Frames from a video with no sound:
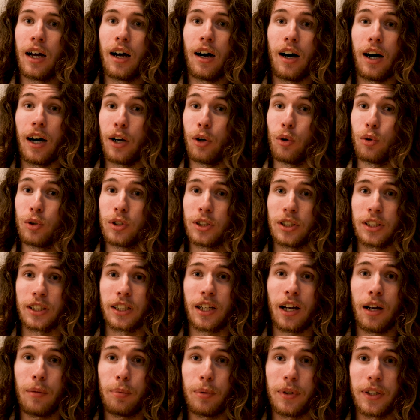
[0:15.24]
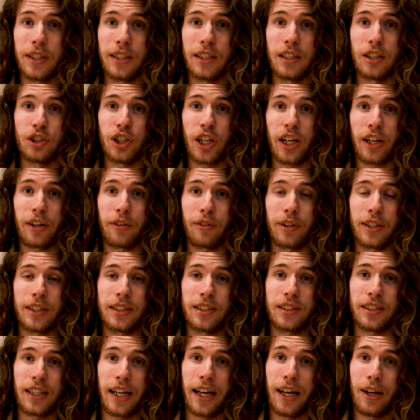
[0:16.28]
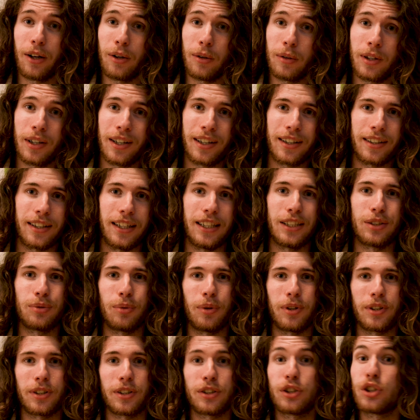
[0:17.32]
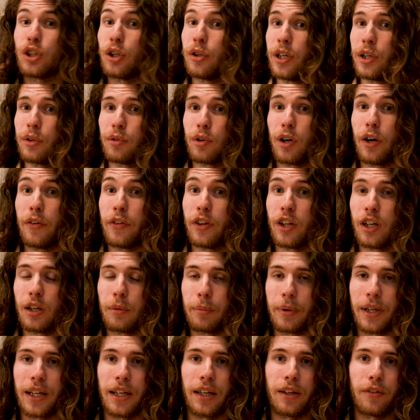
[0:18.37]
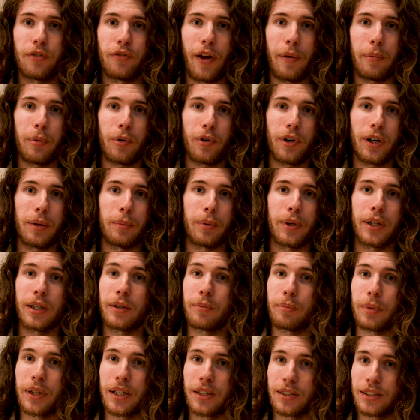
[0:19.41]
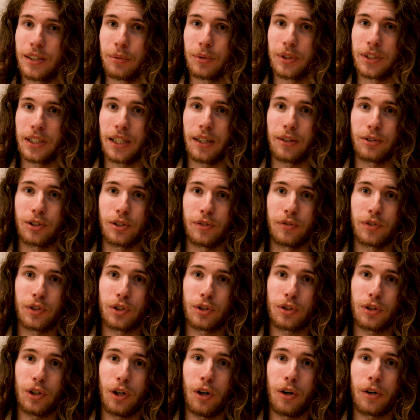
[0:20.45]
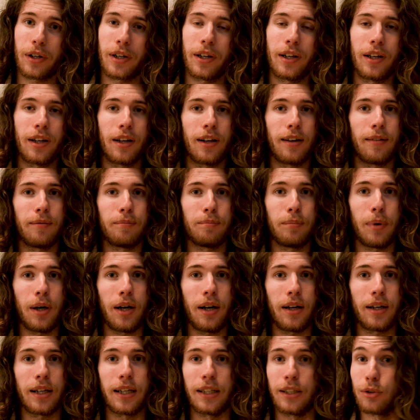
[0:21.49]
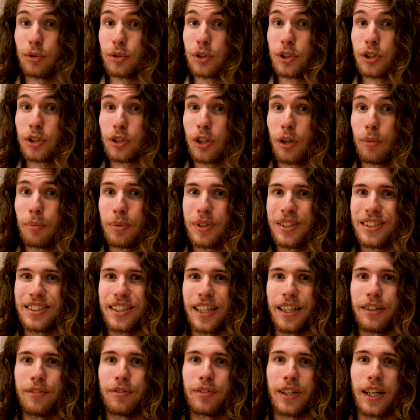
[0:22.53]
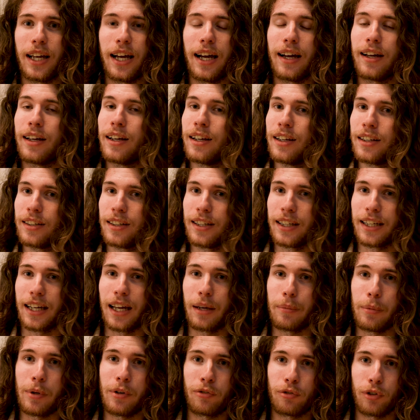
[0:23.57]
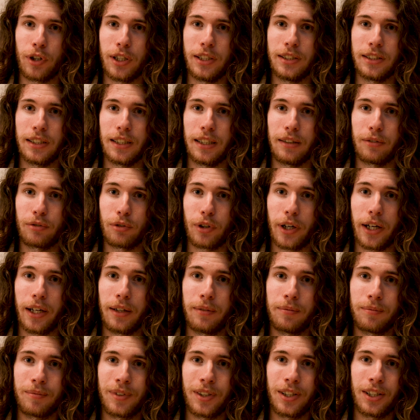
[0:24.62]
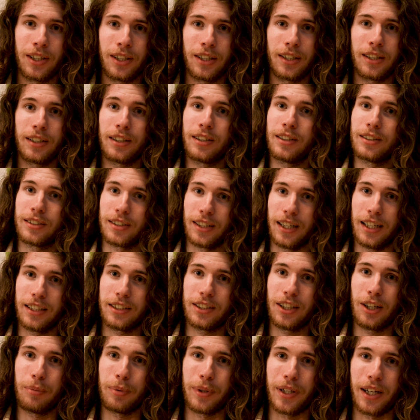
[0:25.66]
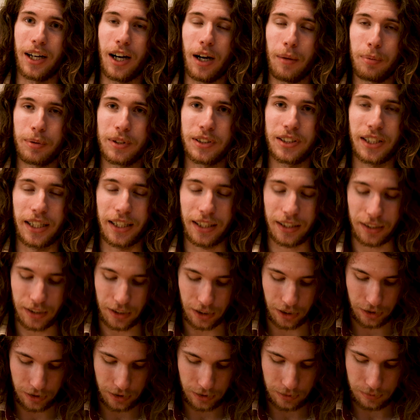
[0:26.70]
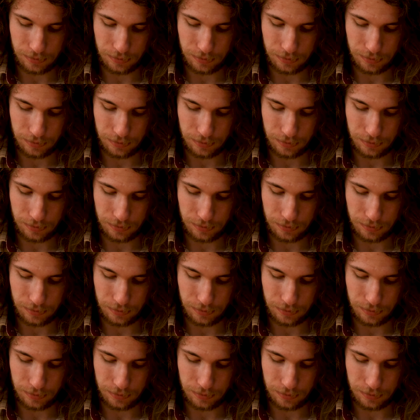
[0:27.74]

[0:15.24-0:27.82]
I ordered a couple in the January sale. This one's only arrived at the beginning of February because it was out of stock, but in order to compensate for that they gave me free delivery. So let's open it up and take a look.